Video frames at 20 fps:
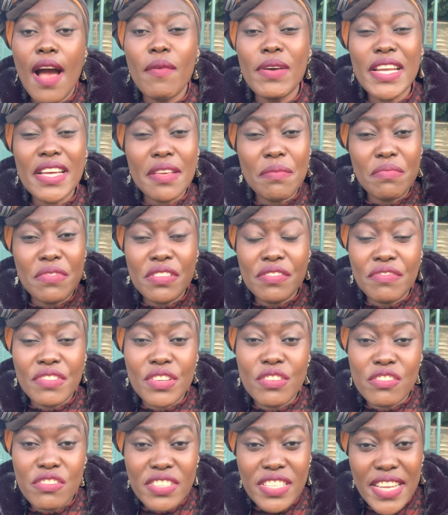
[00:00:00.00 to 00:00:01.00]
want to keep this
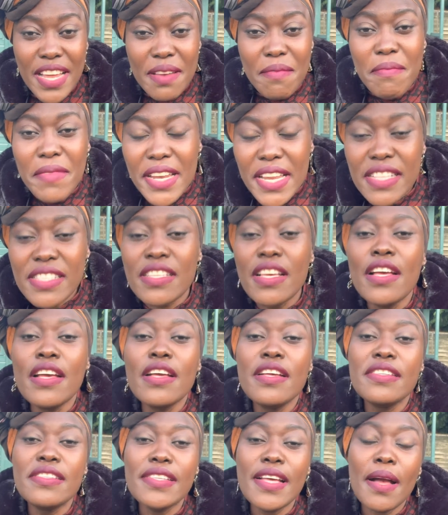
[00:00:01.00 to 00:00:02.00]
video to 10 minutes.
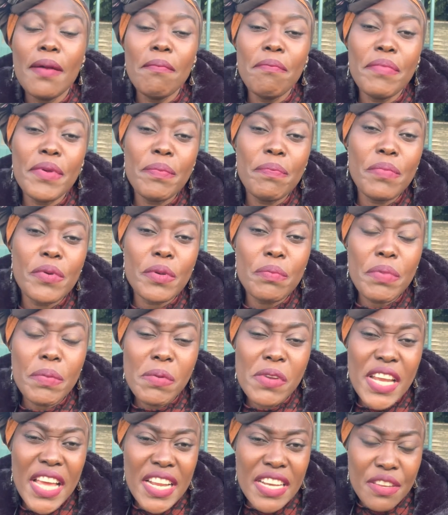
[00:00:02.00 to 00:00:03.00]
Some people
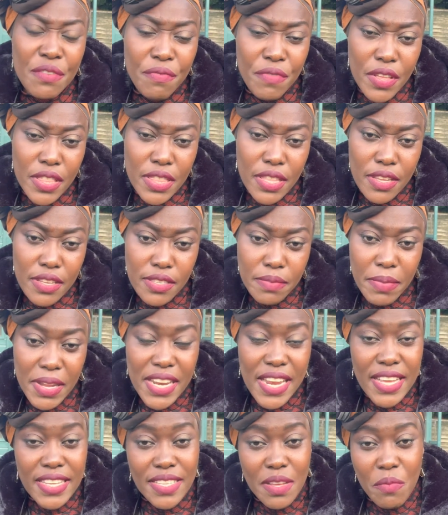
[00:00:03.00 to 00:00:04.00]
like different things, but
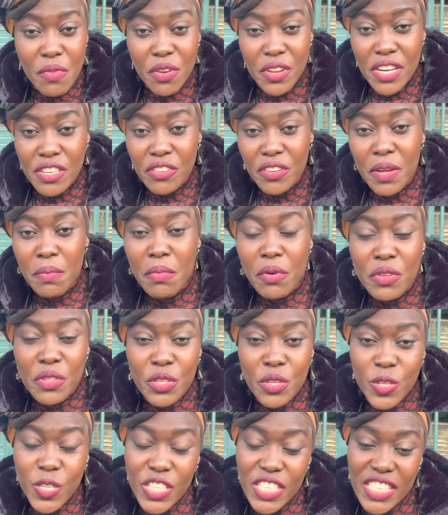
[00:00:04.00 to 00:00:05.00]
next time we're going to talk about
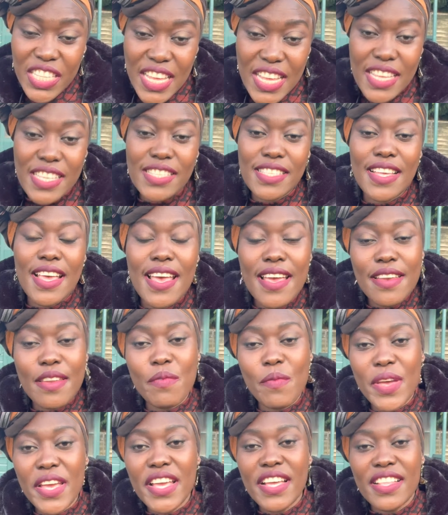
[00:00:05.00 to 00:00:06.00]
those things.
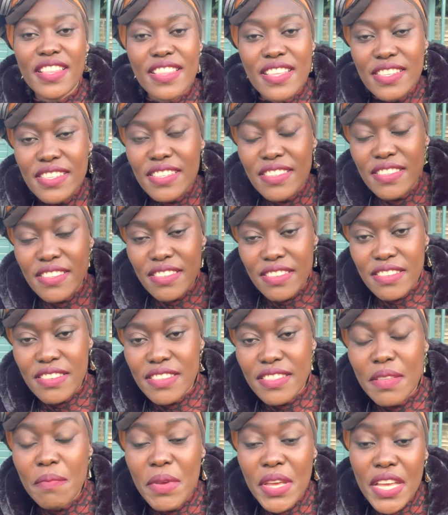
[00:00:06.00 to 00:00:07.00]
Anyway, this is
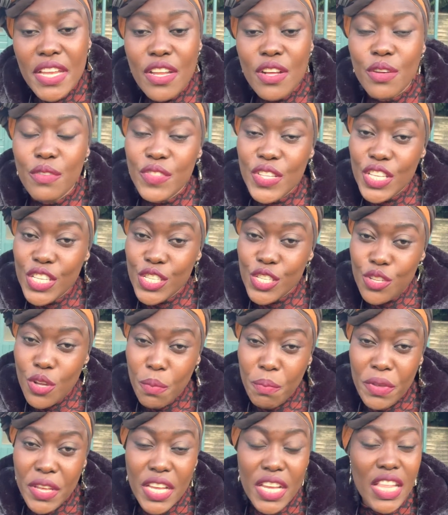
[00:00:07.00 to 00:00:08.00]
just the beginning of this
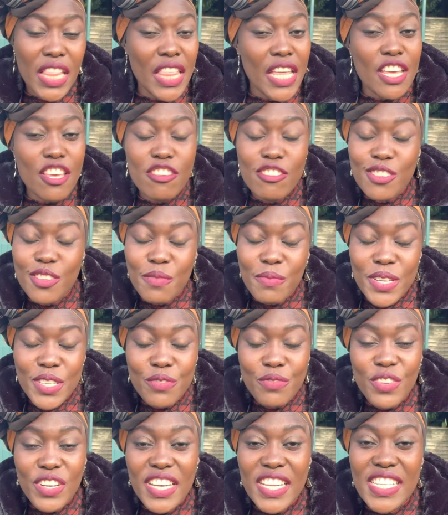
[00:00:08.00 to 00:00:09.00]
topic. Thank you so much
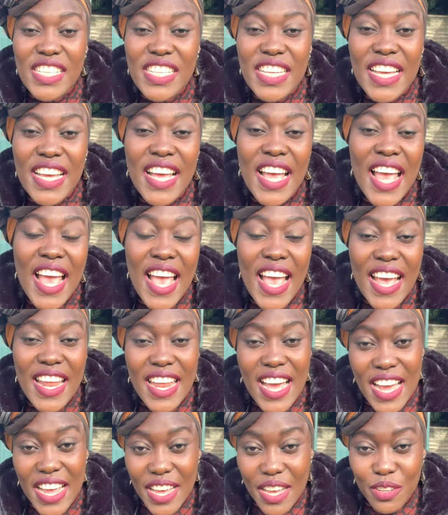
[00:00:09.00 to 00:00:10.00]
for listening and
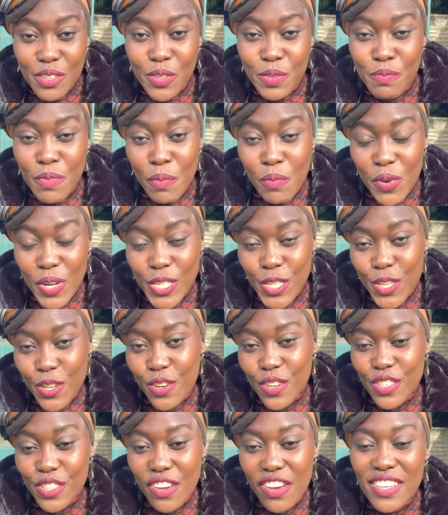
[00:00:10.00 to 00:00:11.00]
hanging out with Mama
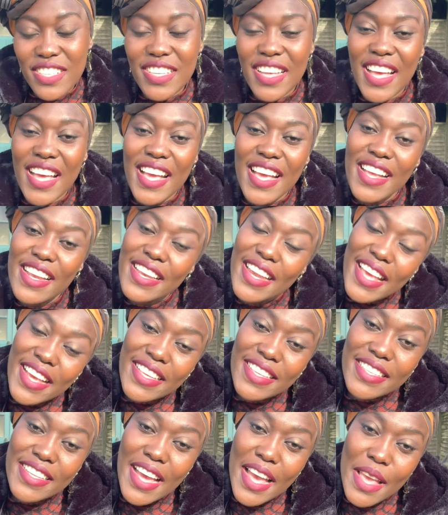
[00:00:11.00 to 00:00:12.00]
Watoro Talks.
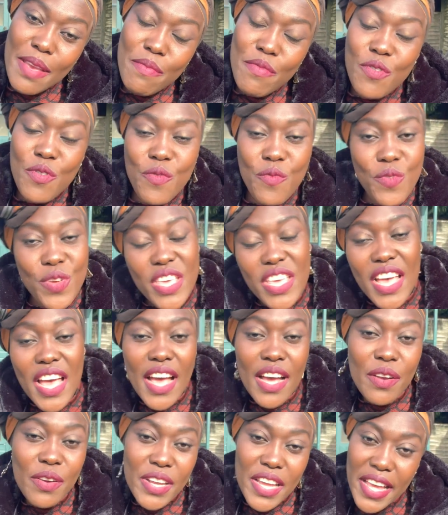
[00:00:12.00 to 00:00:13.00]
Next time, we
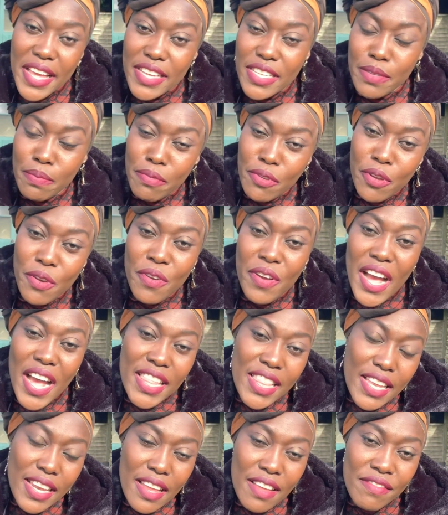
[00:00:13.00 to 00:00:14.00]
are going to explore
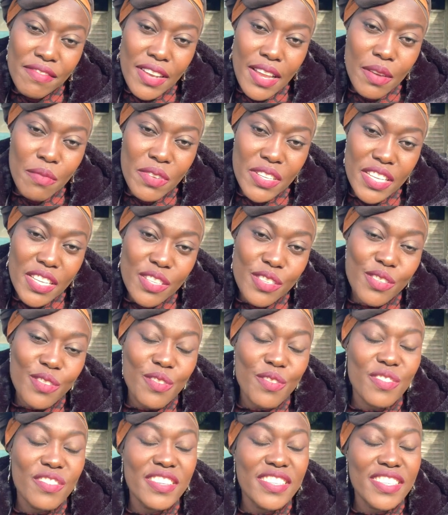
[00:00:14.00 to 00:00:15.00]
other love languages.
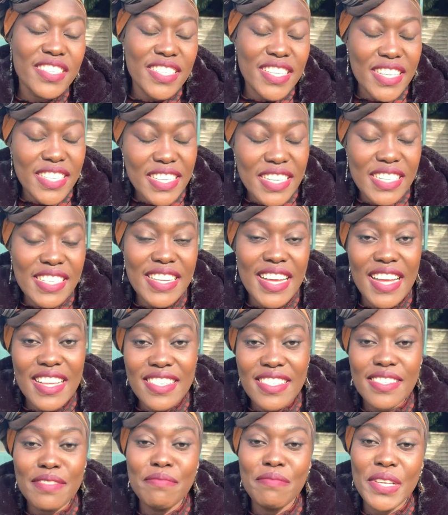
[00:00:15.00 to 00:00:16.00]
So dating
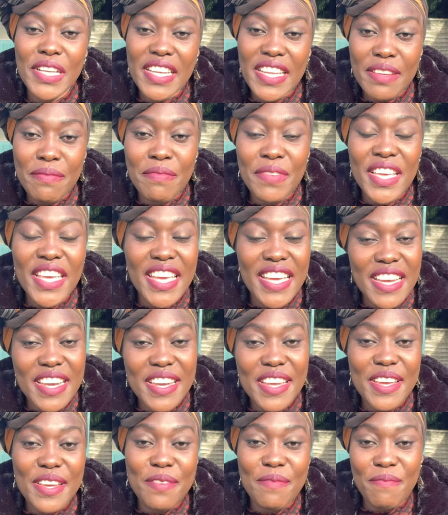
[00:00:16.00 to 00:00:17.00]
does begin
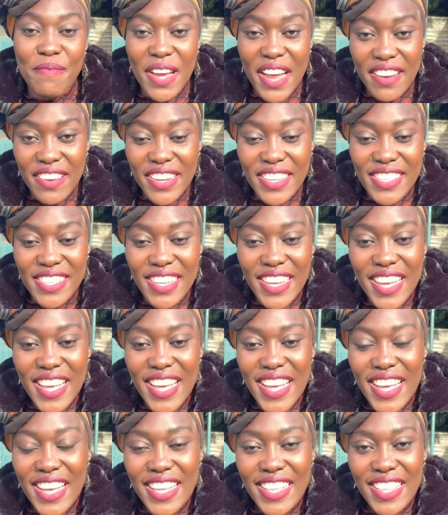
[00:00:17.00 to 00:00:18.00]
in marriage.
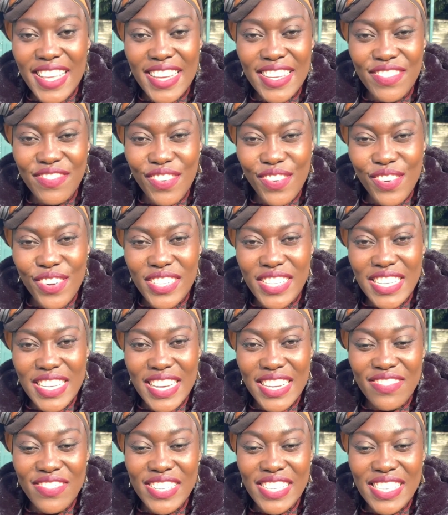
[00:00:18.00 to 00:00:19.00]
Thanks for watching,
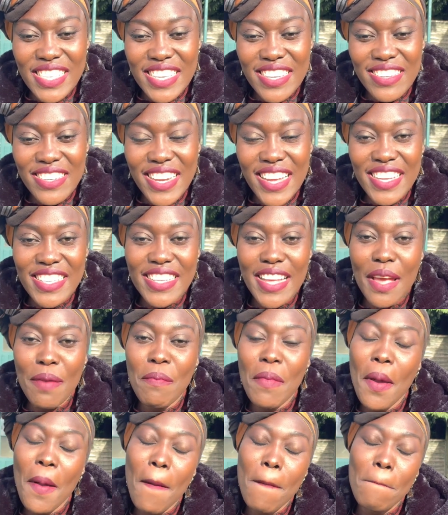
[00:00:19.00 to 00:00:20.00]
and we'll see you next time.
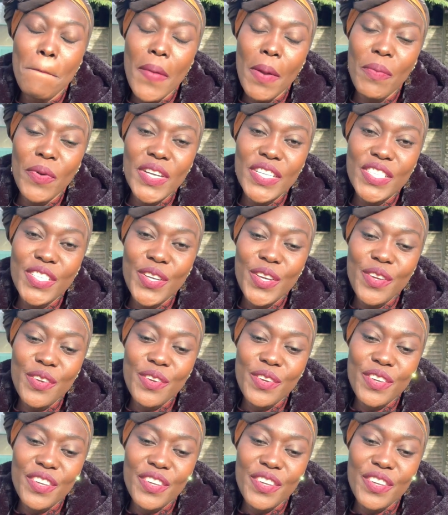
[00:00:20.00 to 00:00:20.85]
Mama Watoro,